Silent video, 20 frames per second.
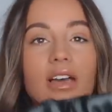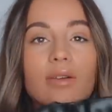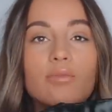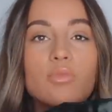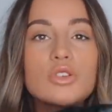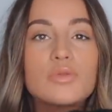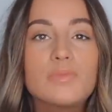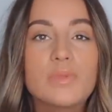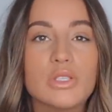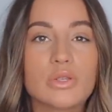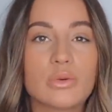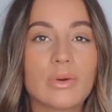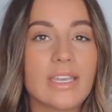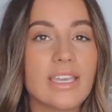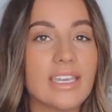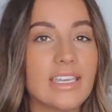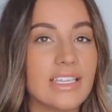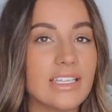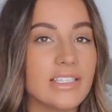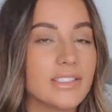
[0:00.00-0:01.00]
I was
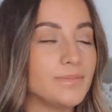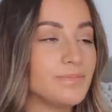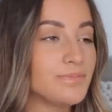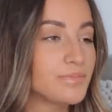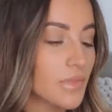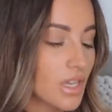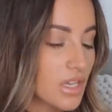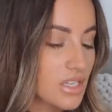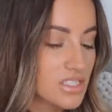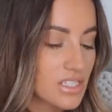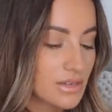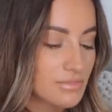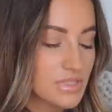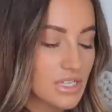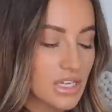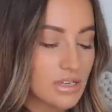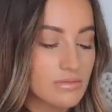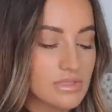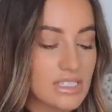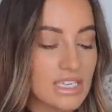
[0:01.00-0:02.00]
between,
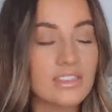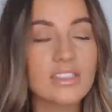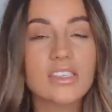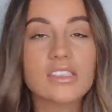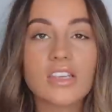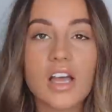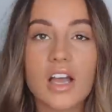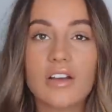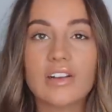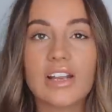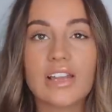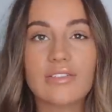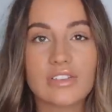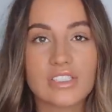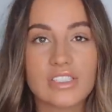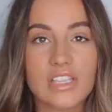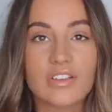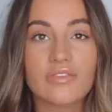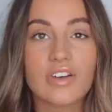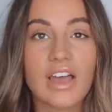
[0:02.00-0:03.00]
sometimes in the Zara leather
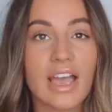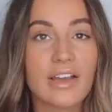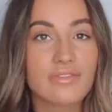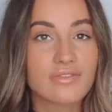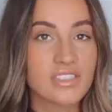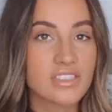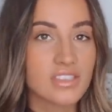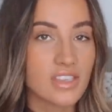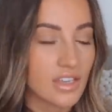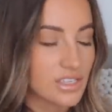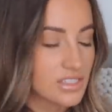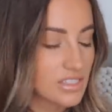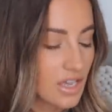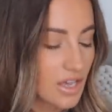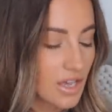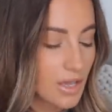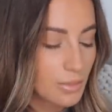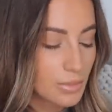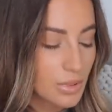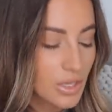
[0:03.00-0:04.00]
stuff I have to size
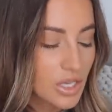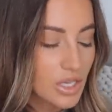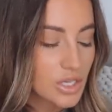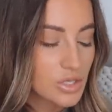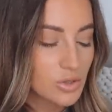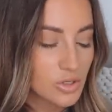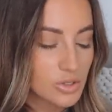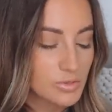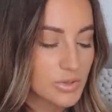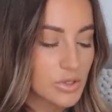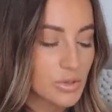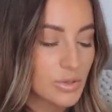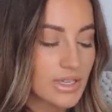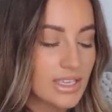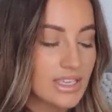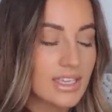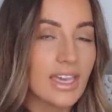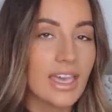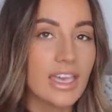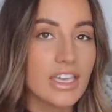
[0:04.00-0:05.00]
up, so I was
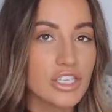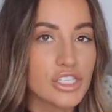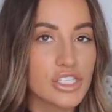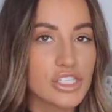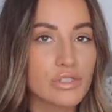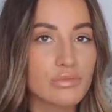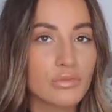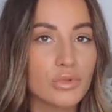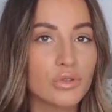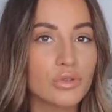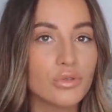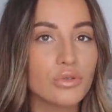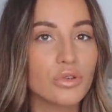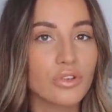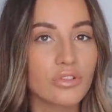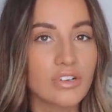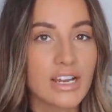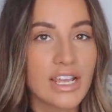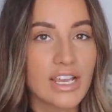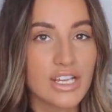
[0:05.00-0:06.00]
between getting a small
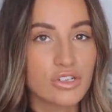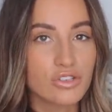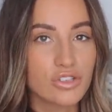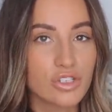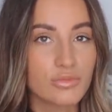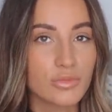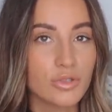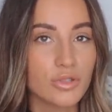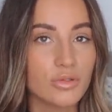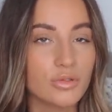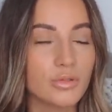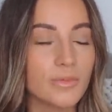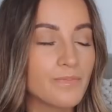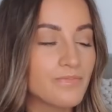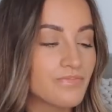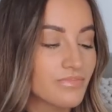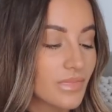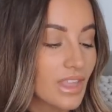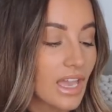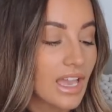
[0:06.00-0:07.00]
or an extra small,
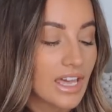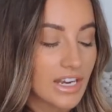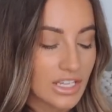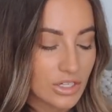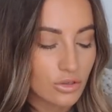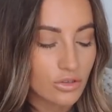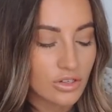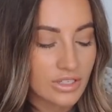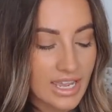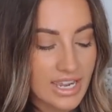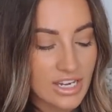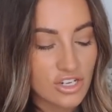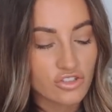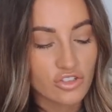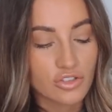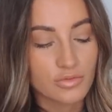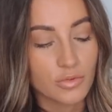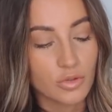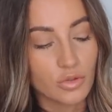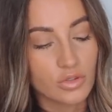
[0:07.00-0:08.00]
and I got an
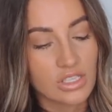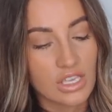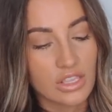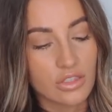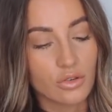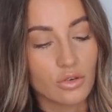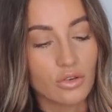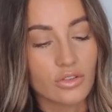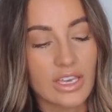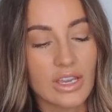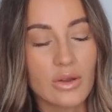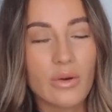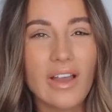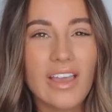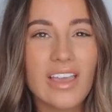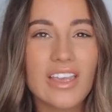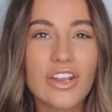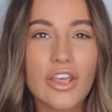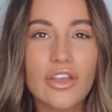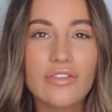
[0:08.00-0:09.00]
extra small because I thought they're
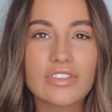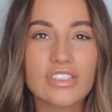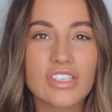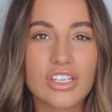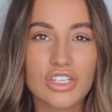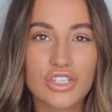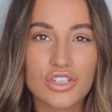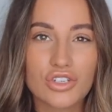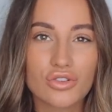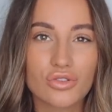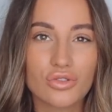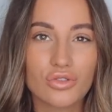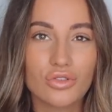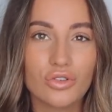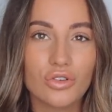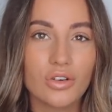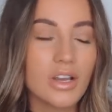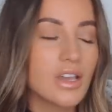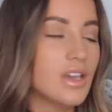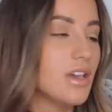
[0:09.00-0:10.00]
quite an oversized
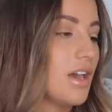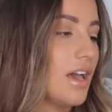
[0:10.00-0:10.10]
short.